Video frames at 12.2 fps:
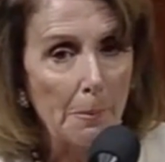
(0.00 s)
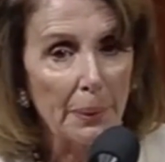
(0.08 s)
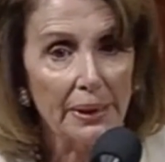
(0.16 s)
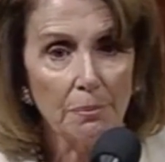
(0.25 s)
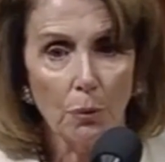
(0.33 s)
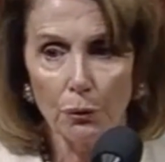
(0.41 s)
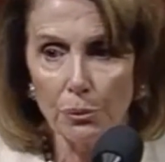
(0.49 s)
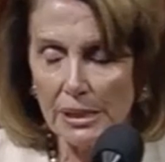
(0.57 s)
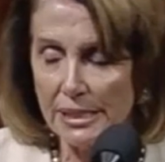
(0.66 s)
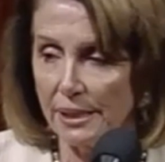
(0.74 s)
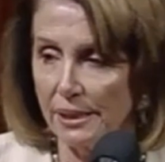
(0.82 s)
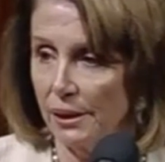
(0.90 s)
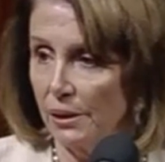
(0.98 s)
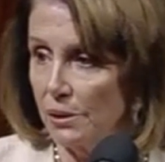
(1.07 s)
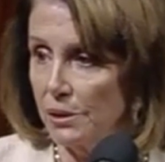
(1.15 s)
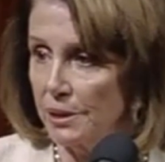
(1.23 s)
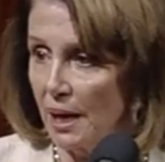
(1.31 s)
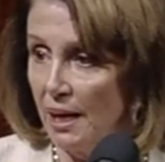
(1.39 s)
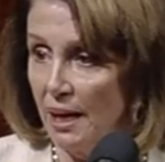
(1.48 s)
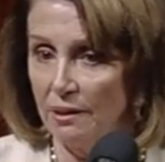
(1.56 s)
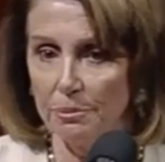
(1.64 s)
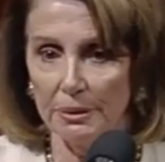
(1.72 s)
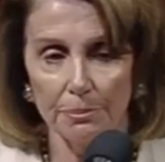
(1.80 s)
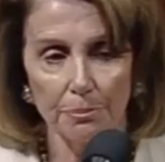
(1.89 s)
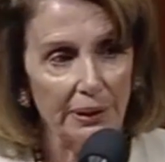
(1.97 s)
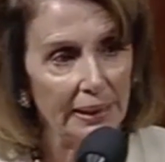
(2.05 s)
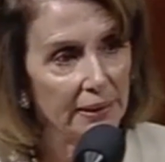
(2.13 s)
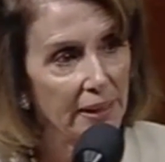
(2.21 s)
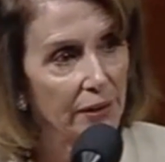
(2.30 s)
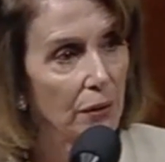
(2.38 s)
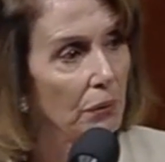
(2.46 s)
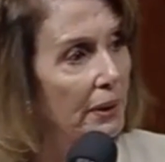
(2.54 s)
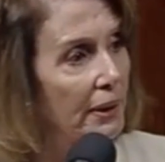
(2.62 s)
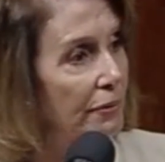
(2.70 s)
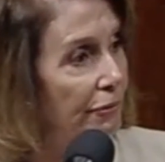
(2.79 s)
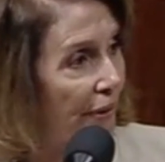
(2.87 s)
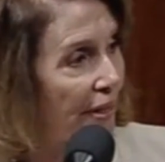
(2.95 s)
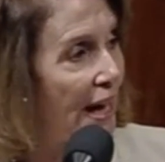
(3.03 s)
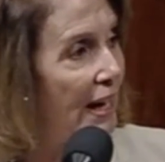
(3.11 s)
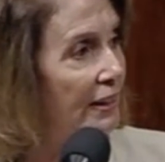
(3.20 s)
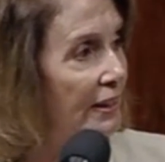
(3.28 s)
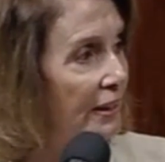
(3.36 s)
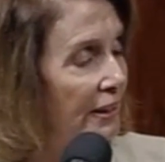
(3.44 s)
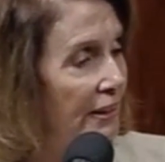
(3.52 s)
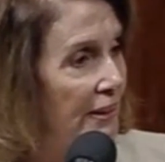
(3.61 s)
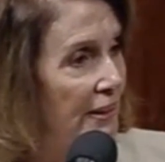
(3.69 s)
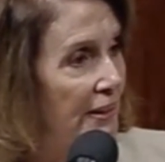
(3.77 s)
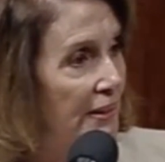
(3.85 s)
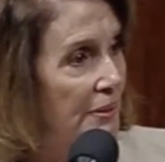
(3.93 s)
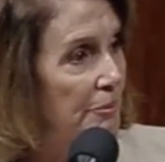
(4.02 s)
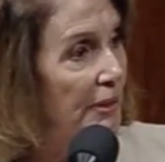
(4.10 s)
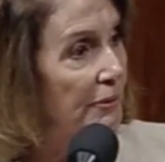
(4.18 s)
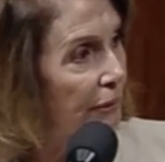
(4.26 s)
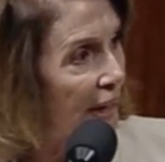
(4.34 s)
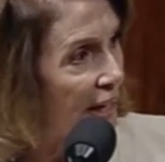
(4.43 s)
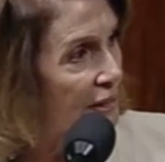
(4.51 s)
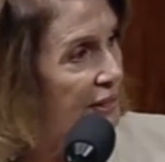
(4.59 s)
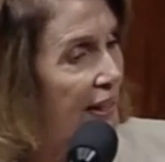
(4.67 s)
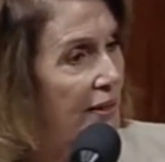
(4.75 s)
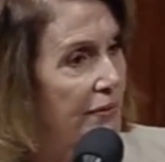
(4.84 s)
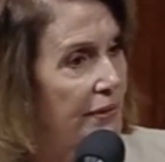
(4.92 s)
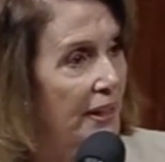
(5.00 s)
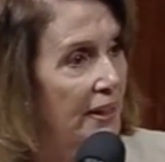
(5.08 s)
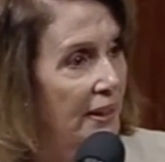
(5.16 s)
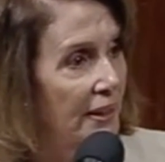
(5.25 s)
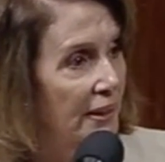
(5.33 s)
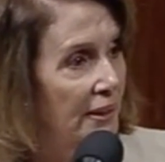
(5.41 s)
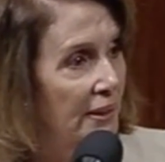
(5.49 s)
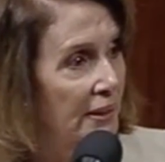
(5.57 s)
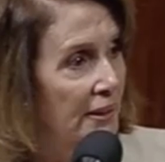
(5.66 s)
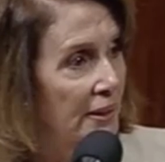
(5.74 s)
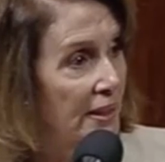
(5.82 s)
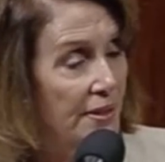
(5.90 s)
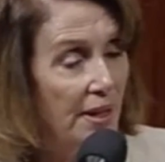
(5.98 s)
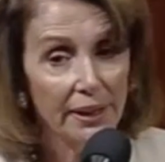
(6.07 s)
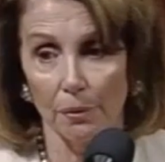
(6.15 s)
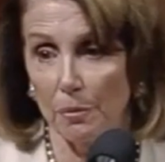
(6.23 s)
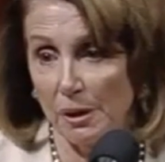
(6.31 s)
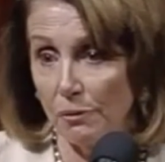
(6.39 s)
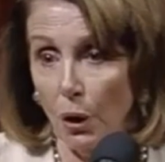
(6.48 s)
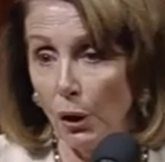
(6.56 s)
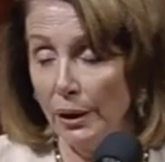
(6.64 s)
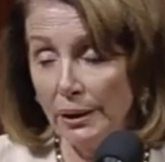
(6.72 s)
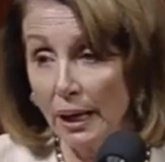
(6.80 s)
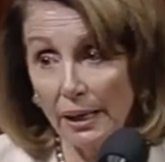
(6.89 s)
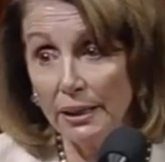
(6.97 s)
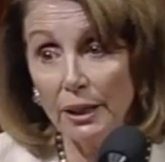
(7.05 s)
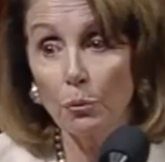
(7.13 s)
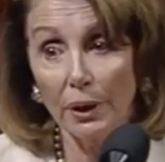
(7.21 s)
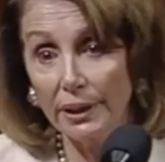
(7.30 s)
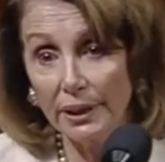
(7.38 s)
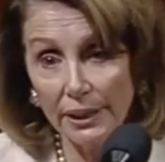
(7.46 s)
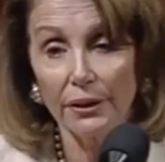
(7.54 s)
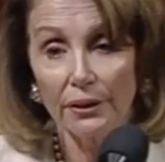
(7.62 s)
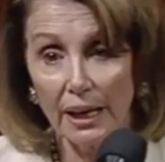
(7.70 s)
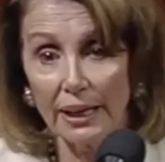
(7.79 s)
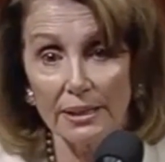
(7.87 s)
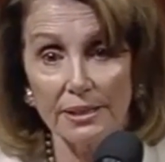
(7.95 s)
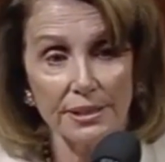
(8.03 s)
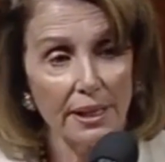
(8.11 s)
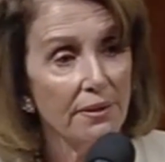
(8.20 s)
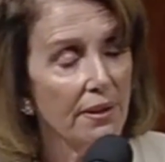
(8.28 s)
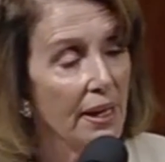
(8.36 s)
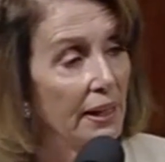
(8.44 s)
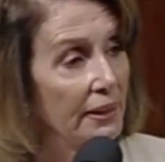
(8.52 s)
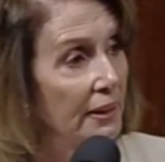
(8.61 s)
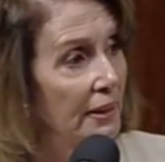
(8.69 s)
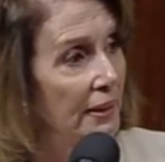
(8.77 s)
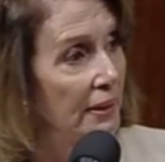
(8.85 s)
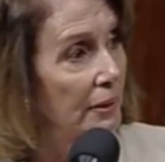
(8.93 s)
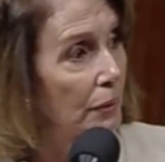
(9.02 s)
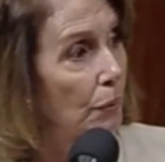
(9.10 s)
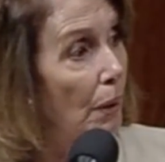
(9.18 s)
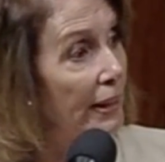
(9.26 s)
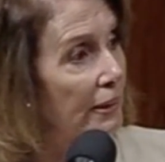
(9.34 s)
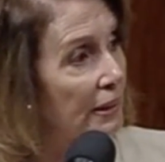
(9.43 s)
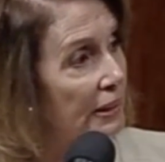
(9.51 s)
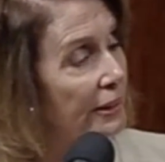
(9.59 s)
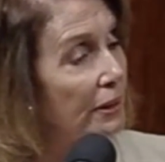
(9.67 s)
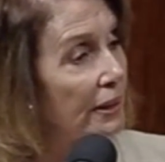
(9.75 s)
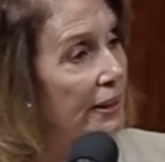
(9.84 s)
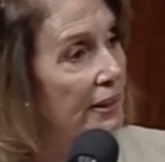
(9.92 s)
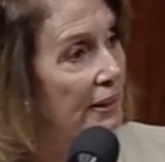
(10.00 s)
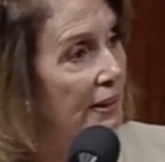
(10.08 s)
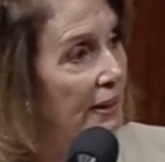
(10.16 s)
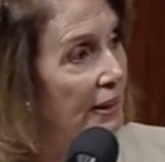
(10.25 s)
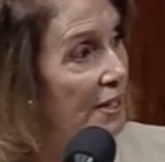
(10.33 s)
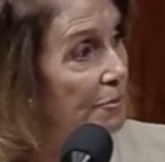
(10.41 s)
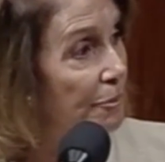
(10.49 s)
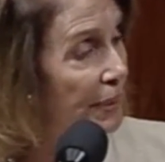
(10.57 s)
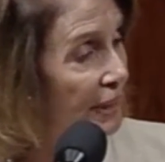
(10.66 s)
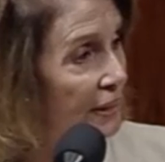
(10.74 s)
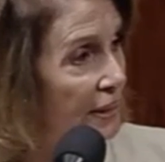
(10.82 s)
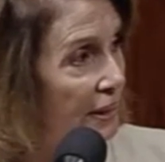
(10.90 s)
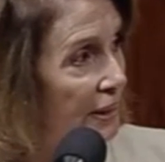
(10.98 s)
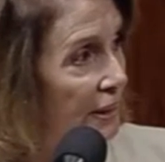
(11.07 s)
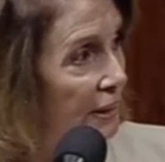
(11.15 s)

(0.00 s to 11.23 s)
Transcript: But in more recent years, I have been praying not only for that, but for our safety. As I, above anyone in here, and I can say that quite clearly, have been